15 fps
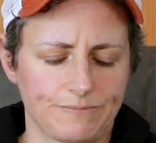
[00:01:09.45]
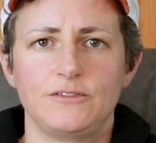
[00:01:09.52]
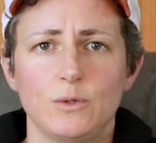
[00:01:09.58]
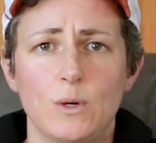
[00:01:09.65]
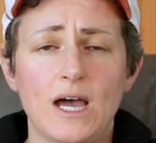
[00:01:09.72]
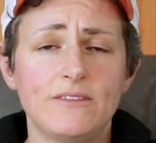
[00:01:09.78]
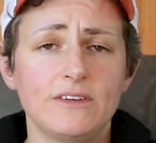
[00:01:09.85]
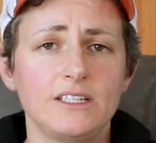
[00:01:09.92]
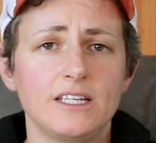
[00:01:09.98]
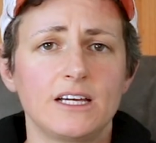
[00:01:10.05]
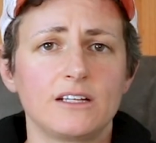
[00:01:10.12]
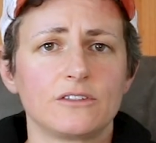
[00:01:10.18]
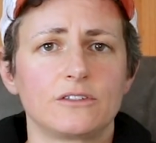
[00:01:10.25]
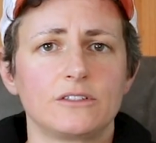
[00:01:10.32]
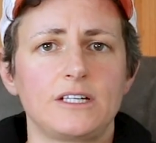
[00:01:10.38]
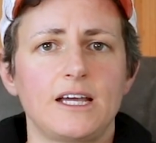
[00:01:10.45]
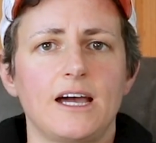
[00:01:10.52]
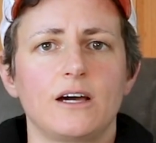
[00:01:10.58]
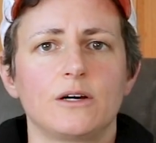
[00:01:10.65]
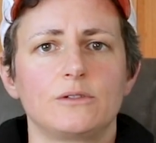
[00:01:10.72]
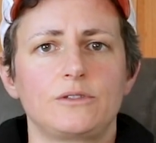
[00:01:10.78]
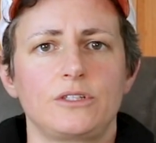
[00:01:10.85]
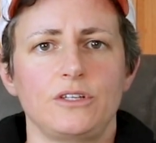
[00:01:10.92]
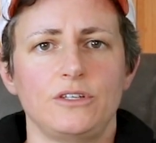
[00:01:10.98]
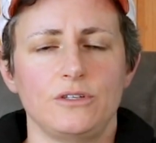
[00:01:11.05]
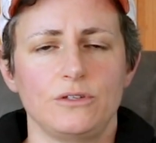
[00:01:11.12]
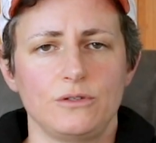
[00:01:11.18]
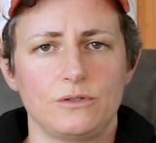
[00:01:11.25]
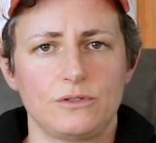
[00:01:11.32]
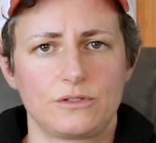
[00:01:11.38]
If you haven't yet learned how to
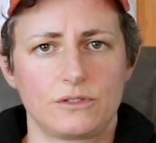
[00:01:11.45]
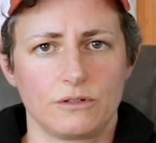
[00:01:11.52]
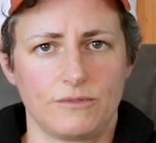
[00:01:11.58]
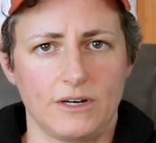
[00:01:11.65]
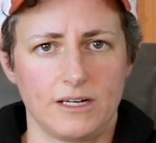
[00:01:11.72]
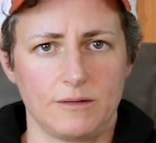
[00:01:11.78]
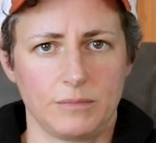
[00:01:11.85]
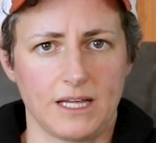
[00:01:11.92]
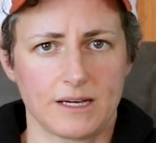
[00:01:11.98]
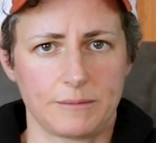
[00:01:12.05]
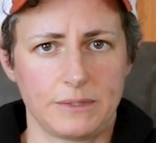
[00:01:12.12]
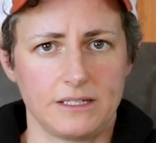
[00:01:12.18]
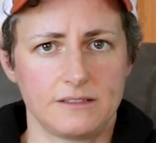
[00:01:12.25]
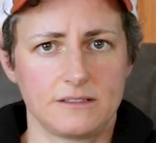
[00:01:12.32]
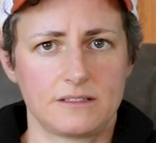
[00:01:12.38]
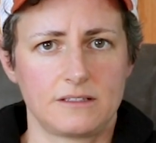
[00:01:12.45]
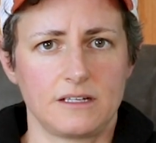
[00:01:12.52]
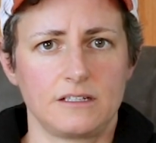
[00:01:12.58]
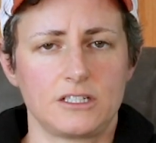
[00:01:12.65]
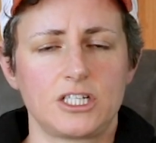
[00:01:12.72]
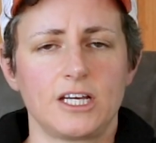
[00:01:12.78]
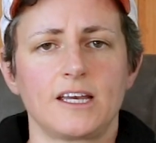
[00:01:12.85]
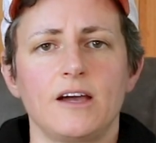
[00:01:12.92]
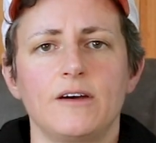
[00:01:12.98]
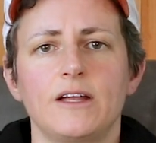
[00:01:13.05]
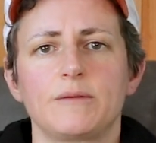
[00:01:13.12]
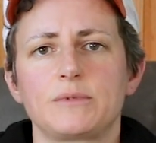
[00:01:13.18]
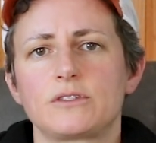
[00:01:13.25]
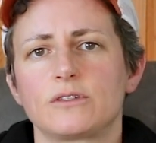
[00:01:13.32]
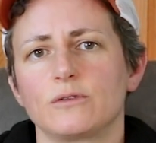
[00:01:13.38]
use the red and black pins, then check out
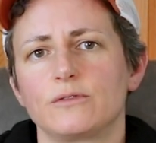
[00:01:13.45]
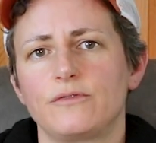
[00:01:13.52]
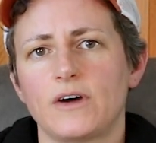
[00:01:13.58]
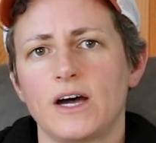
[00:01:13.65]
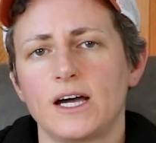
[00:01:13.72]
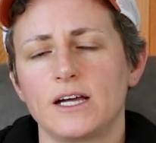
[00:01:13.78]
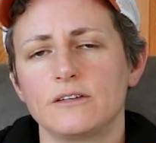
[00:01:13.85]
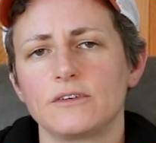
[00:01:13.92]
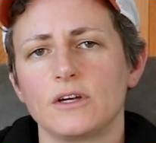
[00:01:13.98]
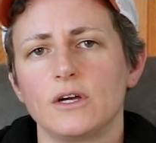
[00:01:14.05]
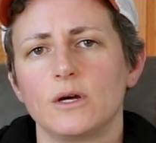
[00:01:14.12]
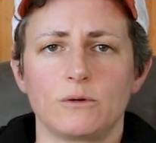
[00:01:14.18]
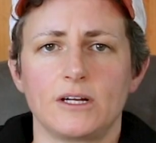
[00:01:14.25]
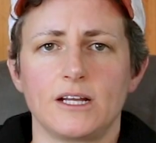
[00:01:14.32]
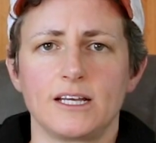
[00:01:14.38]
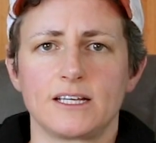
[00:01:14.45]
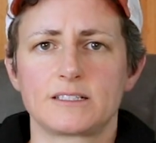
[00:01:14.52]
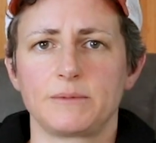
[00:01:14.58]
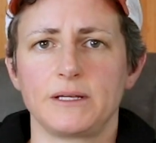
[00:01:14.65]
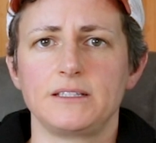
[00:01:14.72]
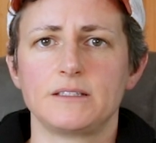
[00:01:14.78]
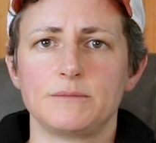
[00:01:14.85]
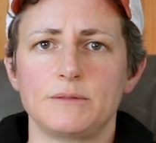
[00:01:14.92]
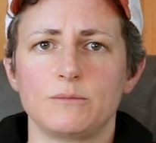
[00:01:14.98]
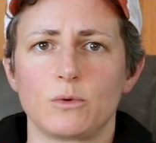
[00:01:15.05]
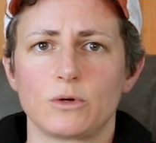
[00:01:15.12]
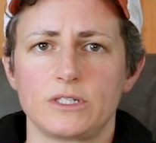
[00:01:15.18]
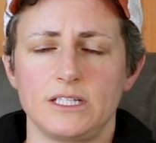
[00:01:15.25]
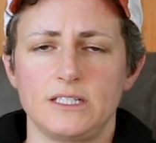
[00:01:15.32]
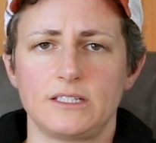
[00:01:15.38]
episode 5 when I explain them in
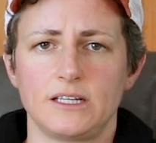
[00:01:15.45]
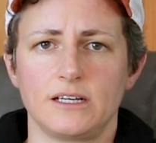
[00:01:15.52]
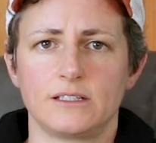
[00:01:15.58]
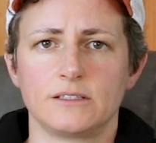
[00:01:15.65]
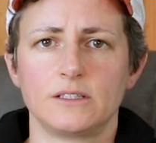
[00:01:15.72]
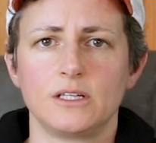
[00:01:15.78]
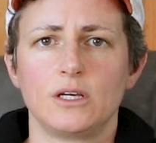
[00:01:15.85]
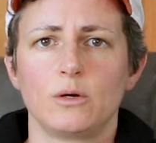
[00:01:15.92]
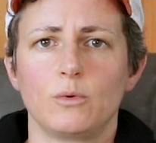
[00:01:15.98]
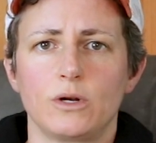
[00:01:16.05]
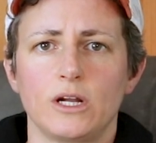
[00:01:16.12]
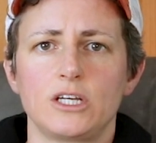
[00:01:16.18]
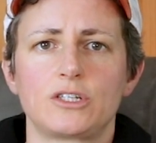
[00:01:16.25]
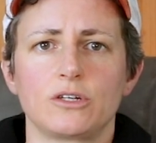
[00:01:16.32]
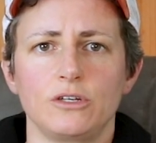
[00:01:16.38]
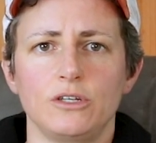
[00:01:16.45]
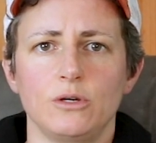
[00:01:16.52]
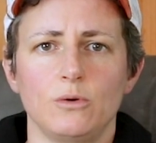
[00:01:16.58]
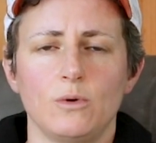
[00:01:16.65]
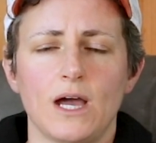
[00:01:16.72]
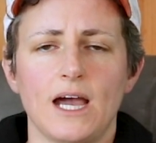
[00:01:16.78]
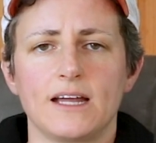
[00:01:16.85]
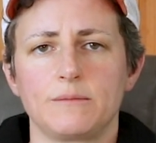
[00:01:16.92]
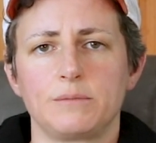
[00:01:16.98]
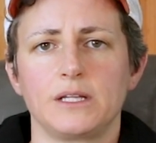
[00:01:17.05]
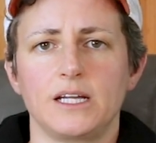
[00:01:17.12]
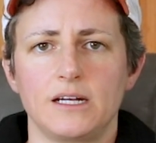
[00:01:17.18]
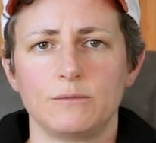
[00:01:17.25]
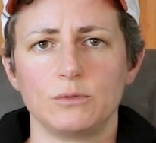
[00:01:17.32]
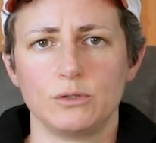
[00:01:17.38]
more detail when I show you how to
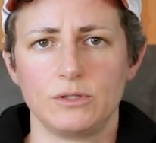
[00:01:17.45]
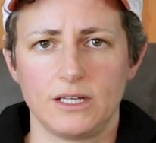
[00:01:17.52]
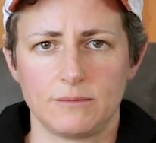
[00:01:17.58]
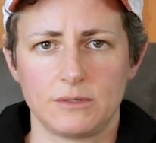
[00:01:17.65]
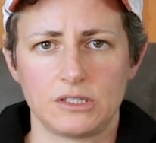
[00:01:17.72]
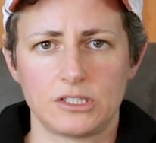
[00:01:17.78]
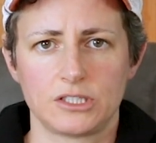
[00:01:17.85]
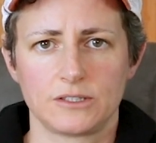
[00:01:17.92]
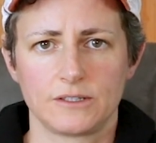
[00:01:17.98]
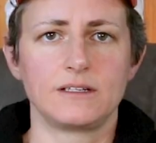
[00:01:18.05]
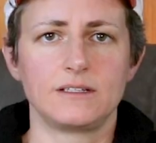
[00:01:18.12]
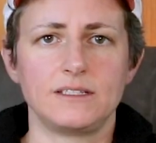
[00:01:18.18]
plan a moon image.